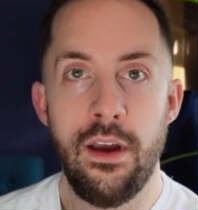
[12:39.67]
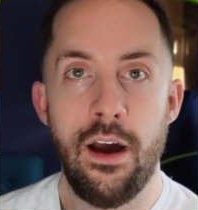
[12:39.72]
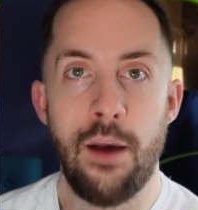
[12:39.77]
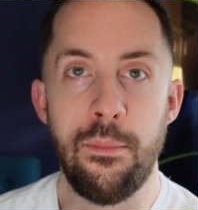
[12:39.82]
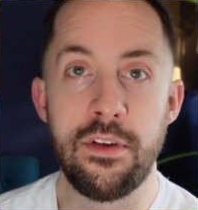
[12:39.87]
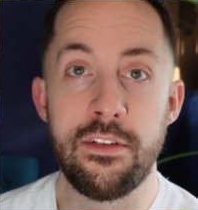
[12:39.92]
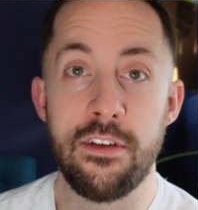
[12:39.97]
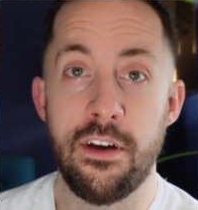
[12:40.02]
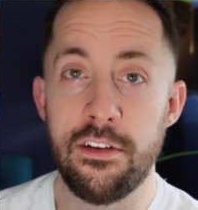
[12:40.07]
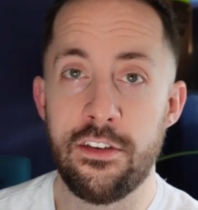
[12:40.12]

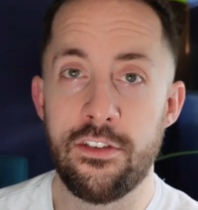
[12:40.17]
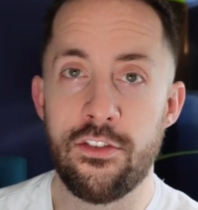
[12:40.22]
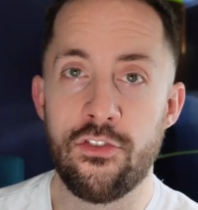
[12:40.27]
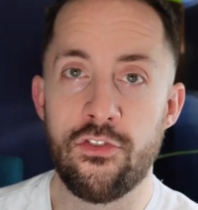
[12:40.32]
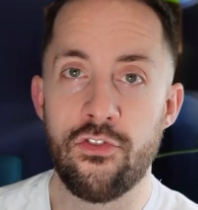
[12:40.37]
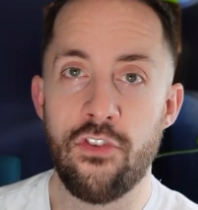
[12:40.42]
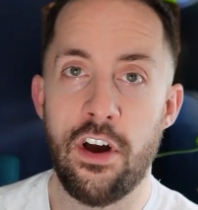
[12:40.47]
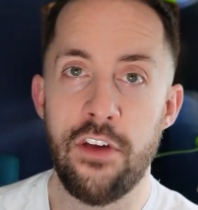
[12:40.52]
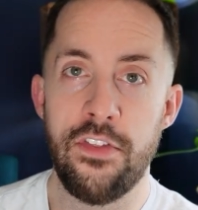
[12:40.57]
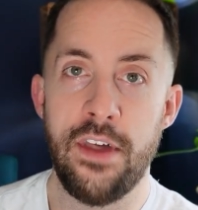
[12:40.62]
I'm excited to
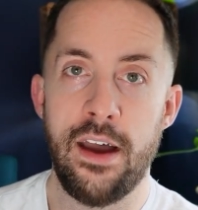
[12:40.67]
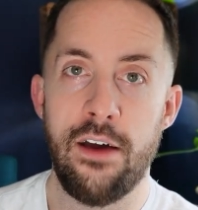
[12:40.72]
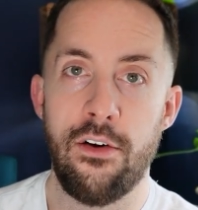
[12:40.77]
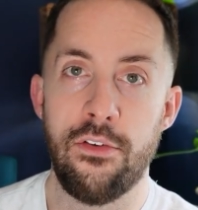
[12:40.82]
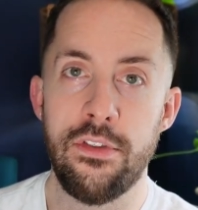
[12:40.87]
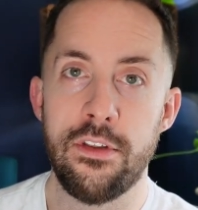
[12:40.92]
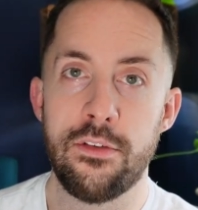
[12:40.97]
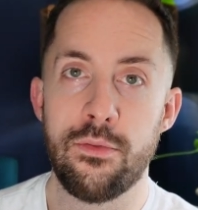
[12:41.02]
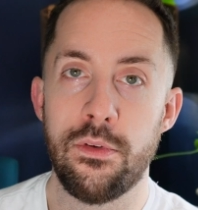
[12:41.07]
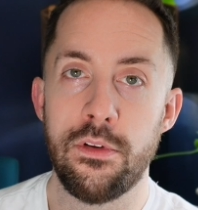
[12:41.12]
try that
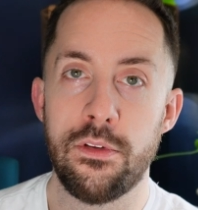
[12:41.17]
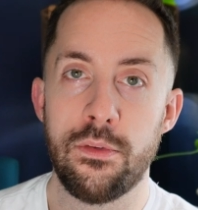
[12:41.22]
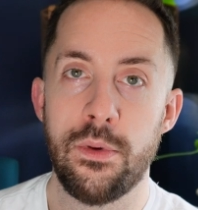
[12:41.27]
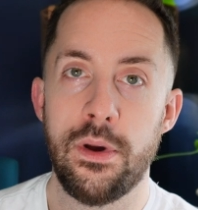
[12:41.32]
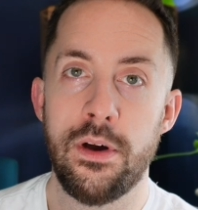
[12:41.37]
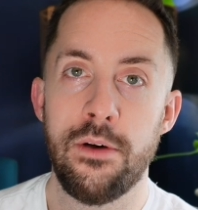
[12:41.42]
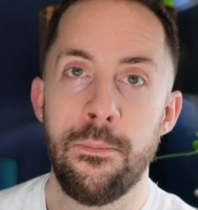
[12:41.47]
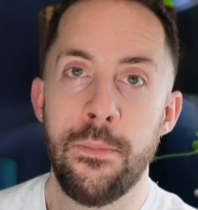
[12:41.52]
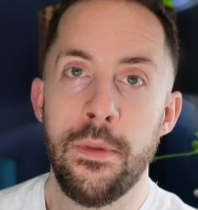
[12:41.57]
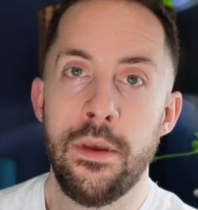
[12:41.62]
on this one as
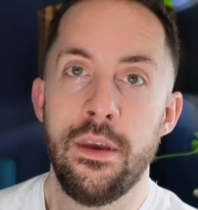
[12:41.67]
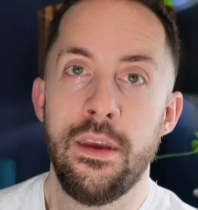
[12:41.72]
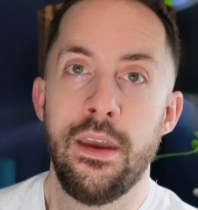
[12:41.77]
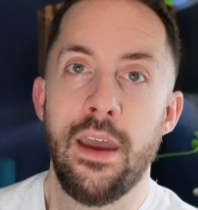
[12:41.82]
well.